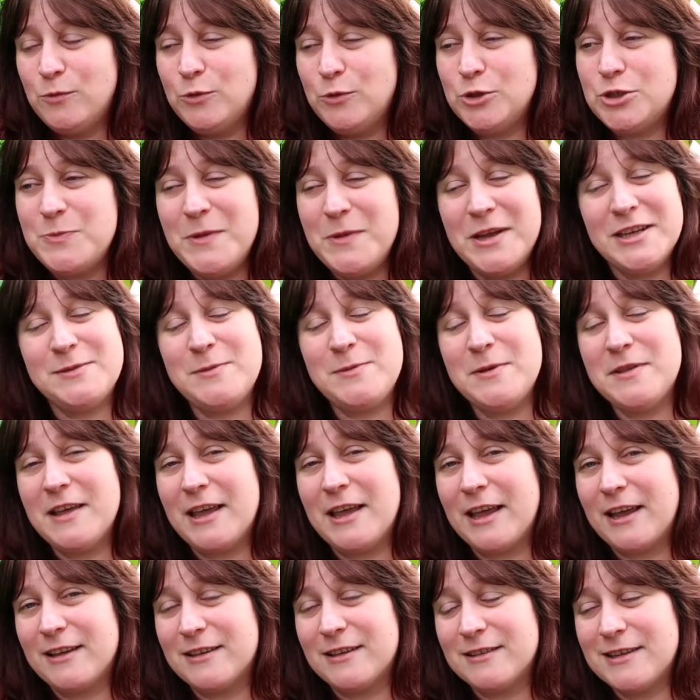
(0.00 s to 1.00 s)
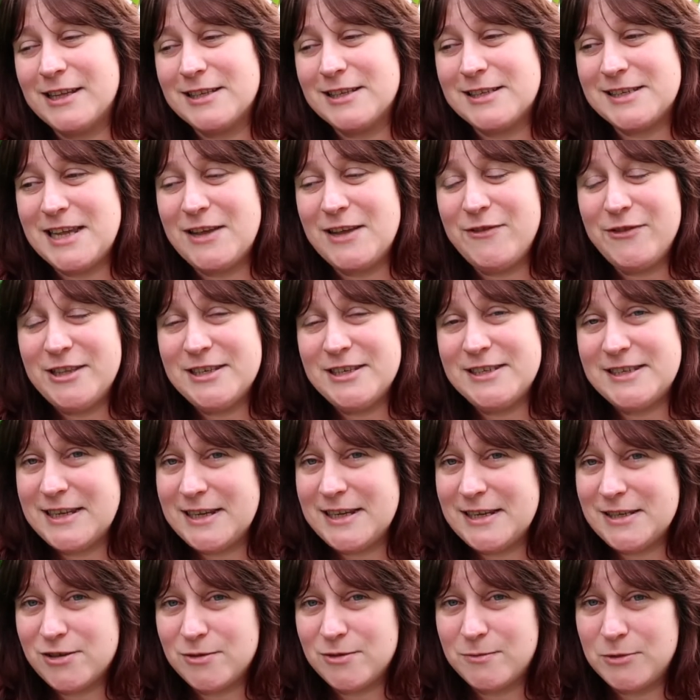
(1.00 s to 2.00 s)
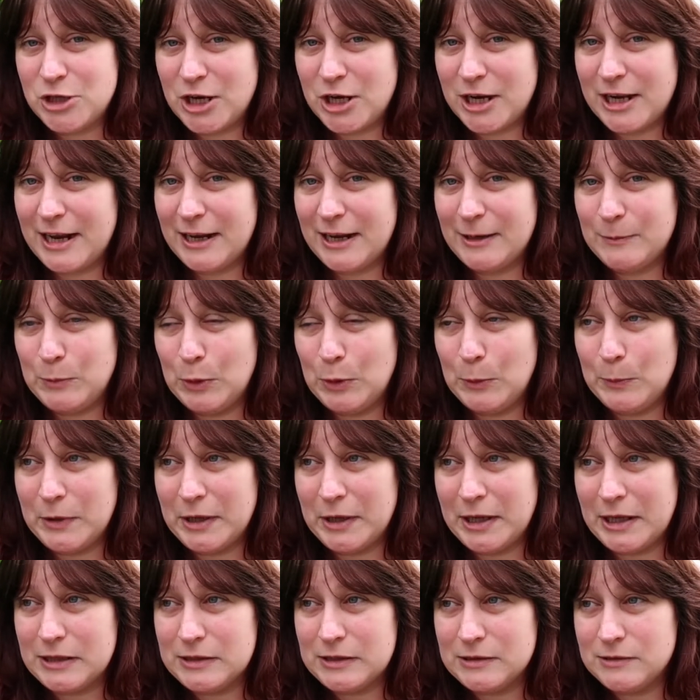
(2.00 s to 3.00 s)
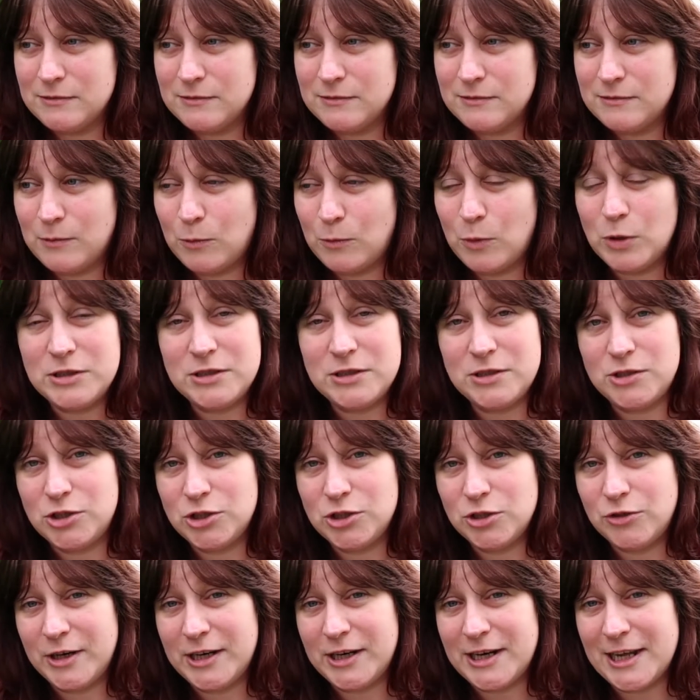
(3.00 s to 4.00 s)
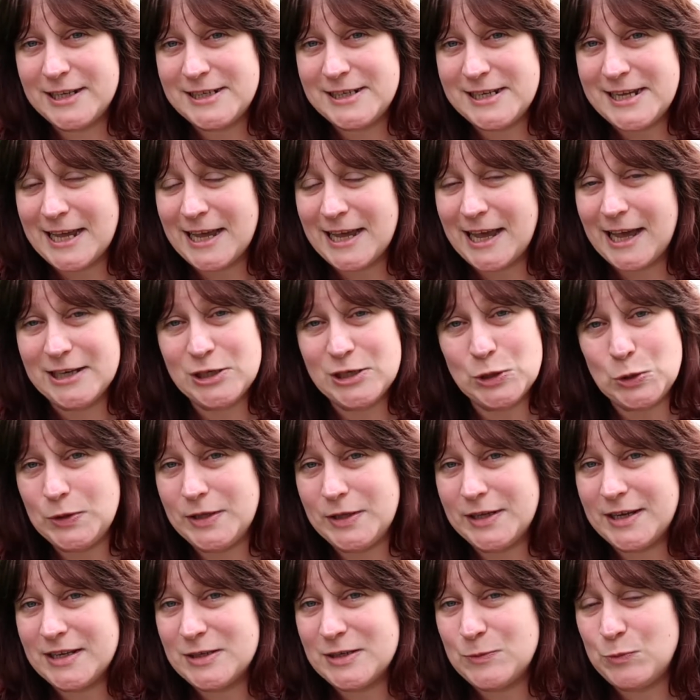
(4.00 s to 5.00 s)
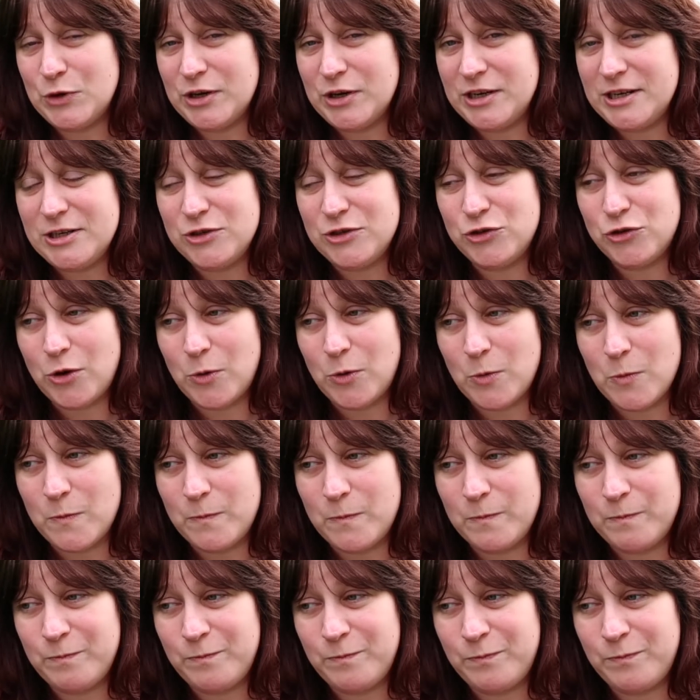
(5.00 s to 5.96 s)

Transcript: which makes me think that saving the seeds from a jack-o'-lantern pumpkin wasn't such a great idea. I don't think it's breeding true.